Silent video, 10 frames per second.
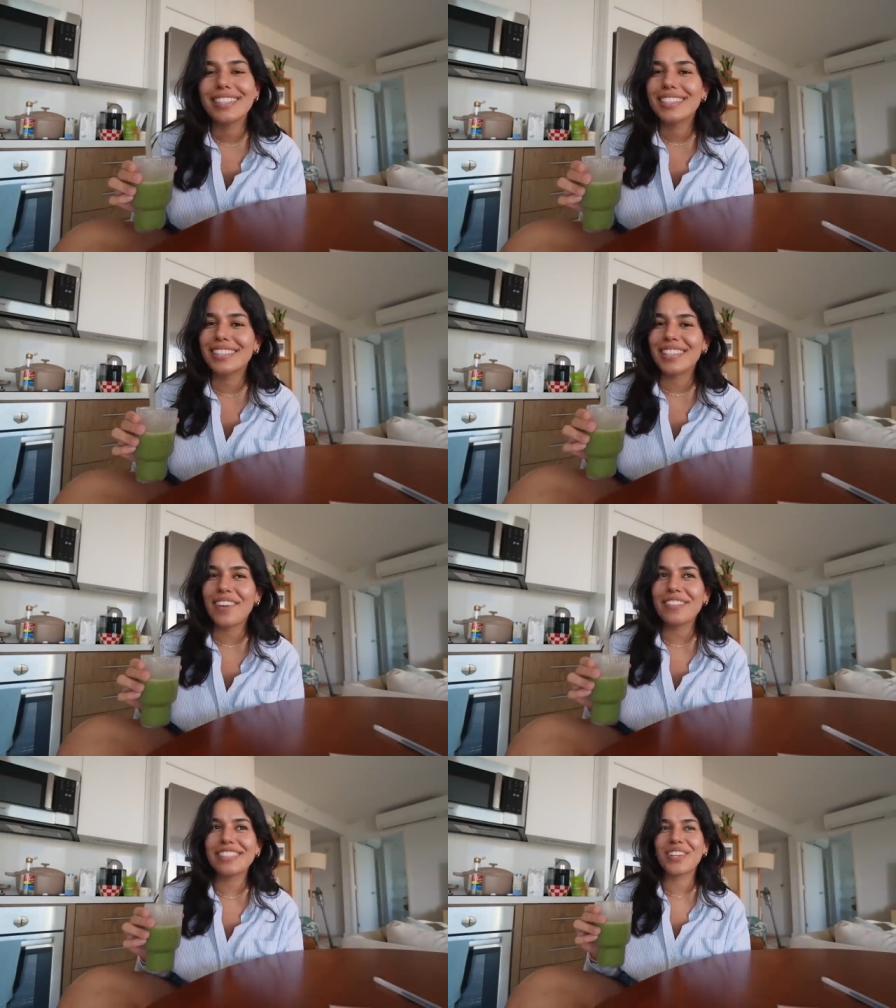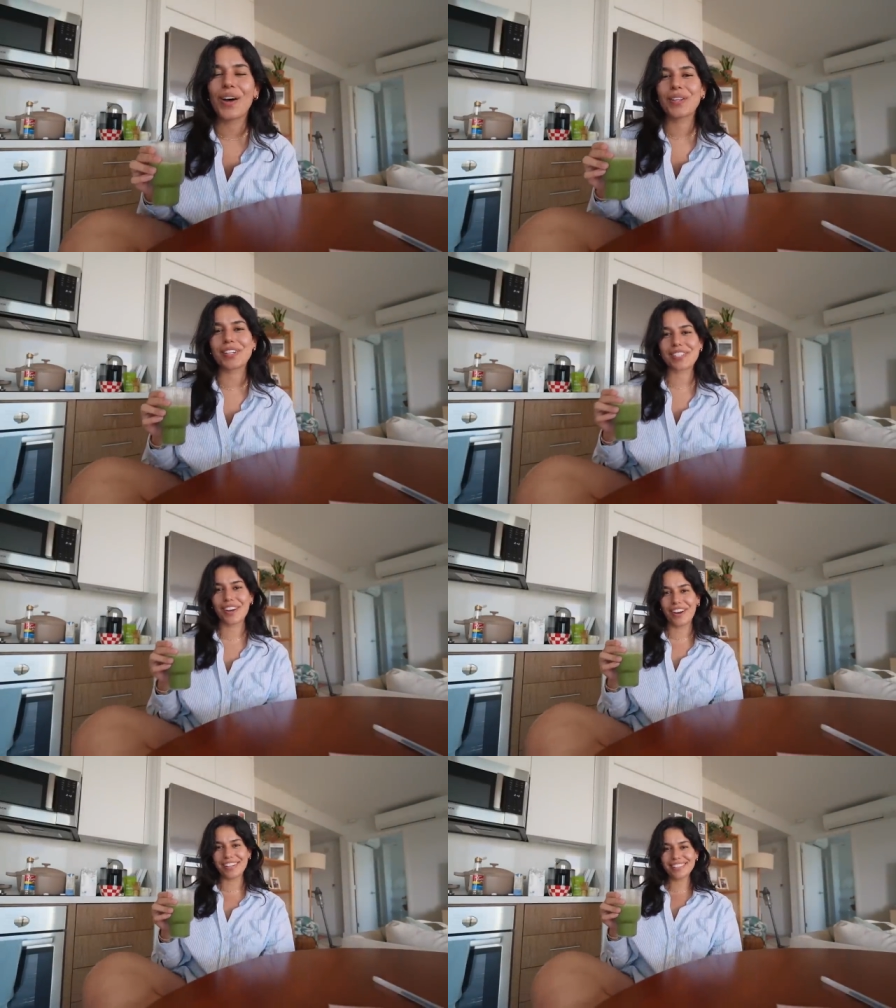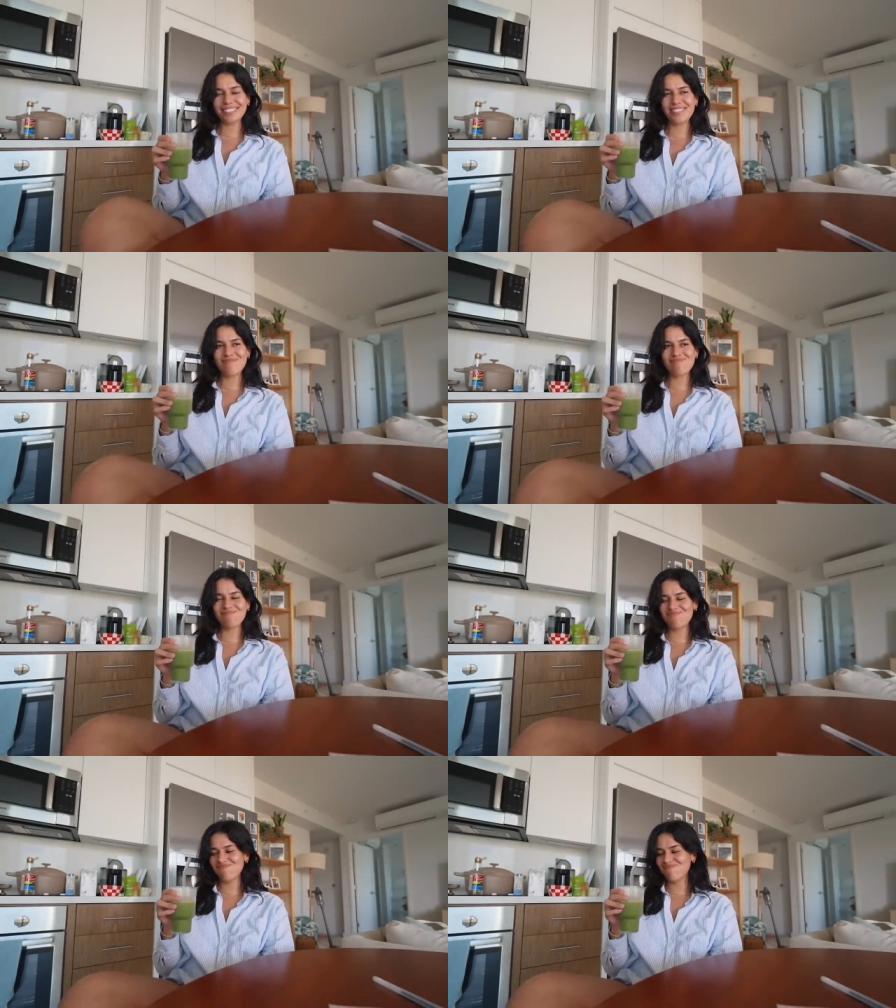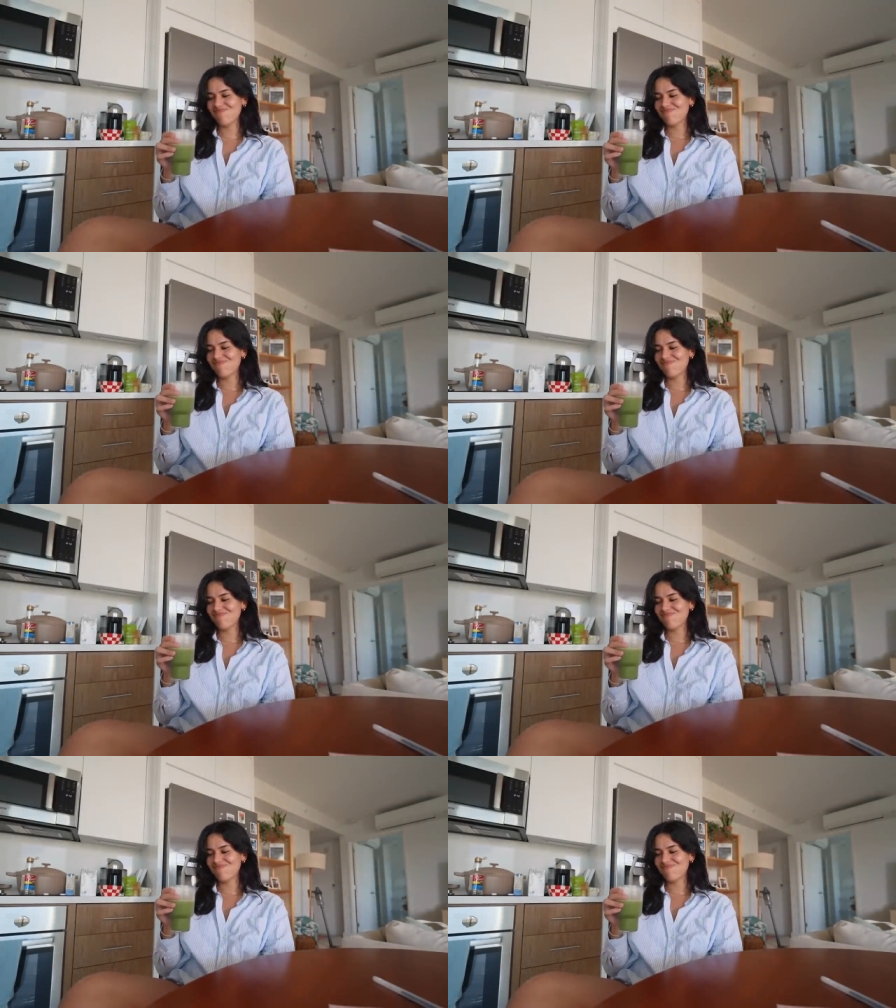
$7 on even